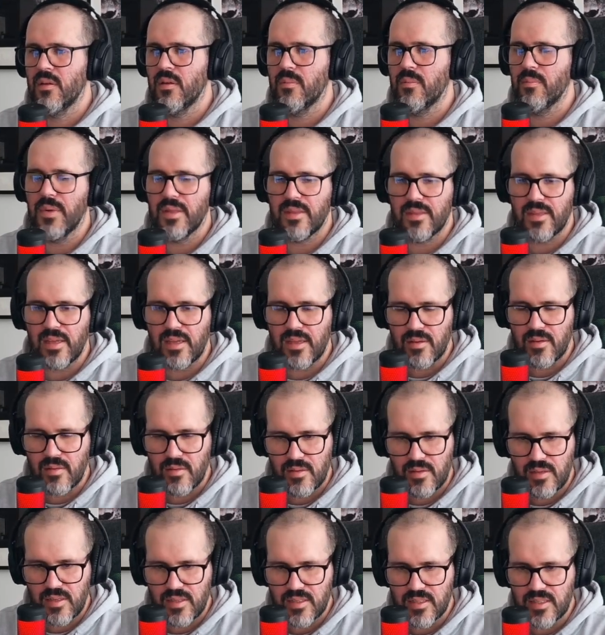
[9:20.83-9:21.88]
But
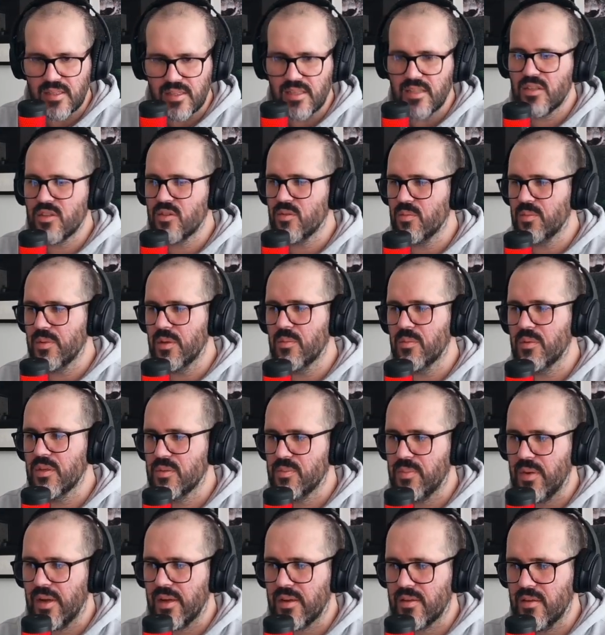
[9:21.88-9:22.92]
this needs to be
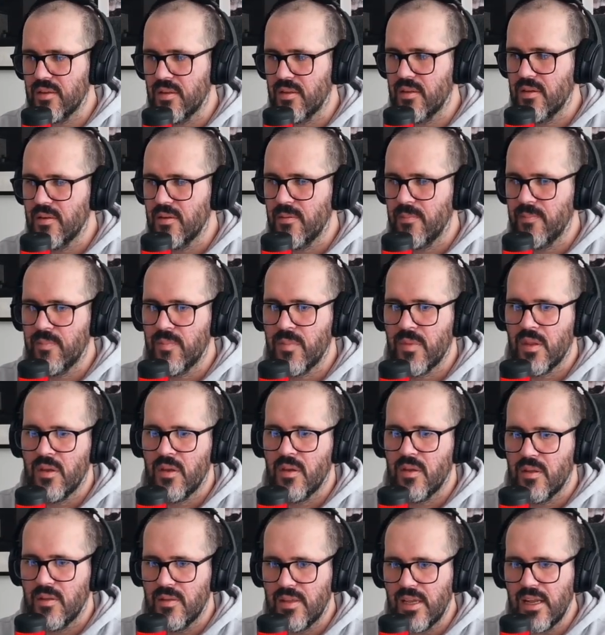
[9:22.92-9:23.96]
respected.
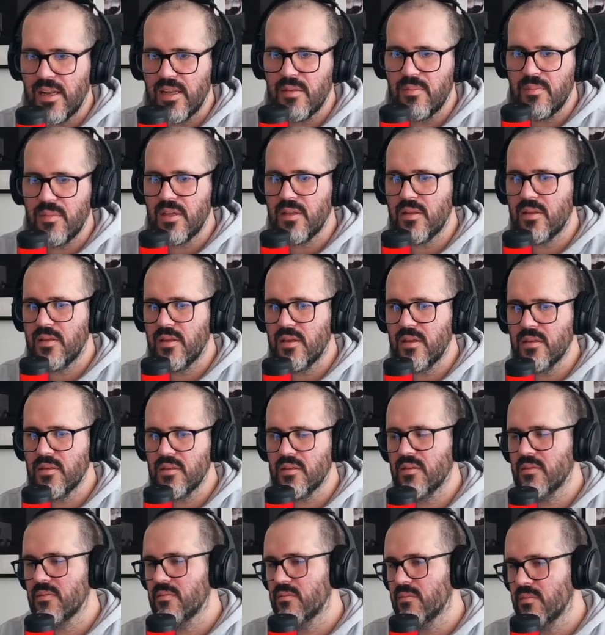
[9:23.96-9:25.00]
Daily
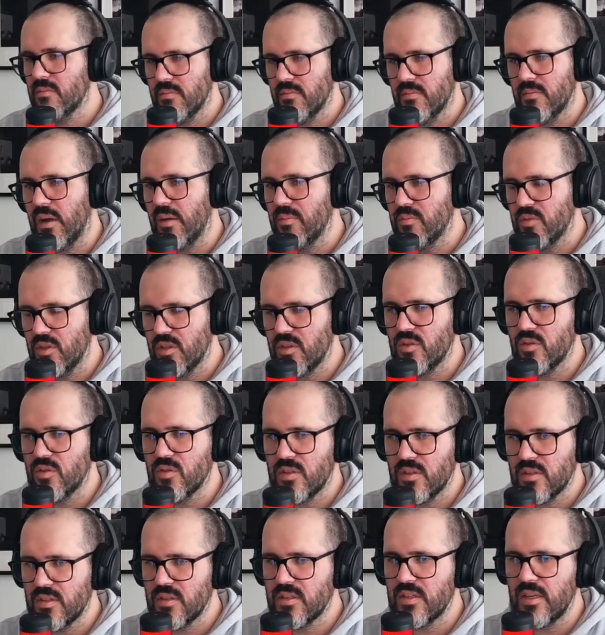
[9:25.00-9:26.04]
meetings, I'm just
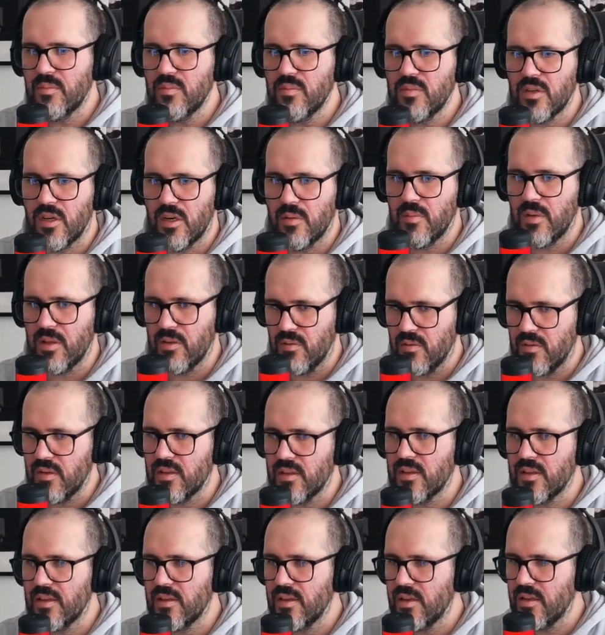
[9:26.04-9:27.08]
using the same term. I don't think
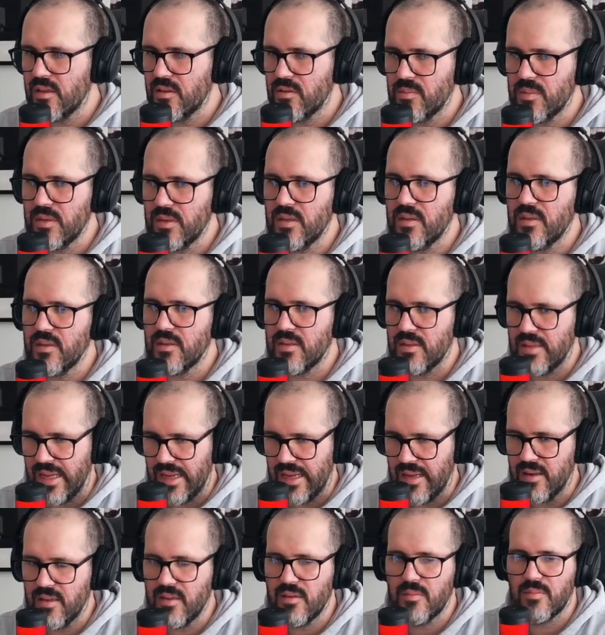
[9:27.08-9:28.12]
they need to be
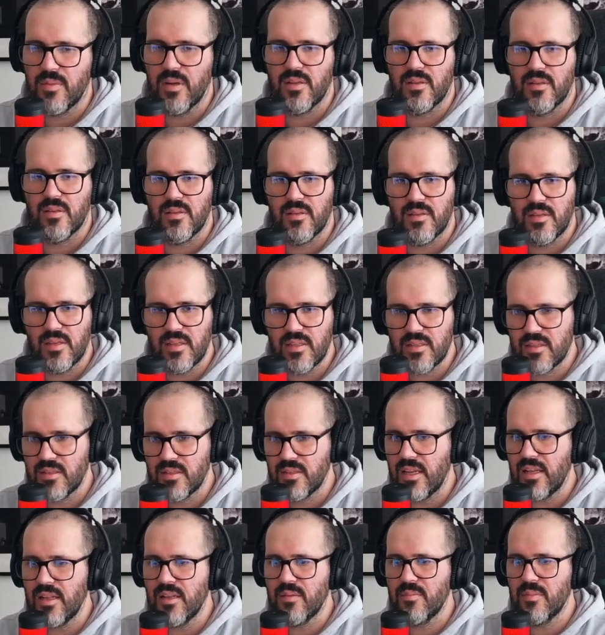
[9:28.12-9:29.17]
daily, but these
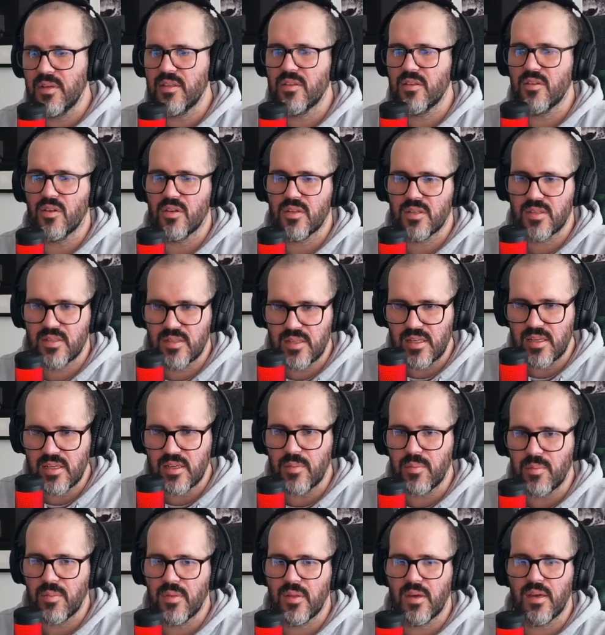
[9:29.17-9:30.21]
daily meetings or sync
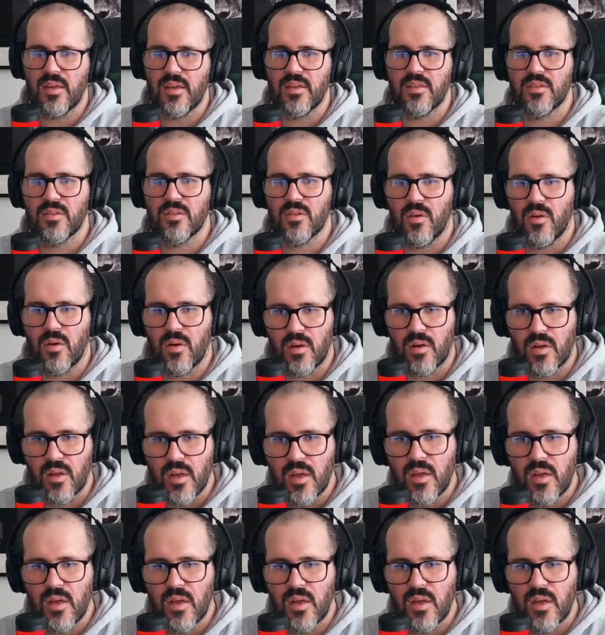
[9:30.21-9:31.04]
updates or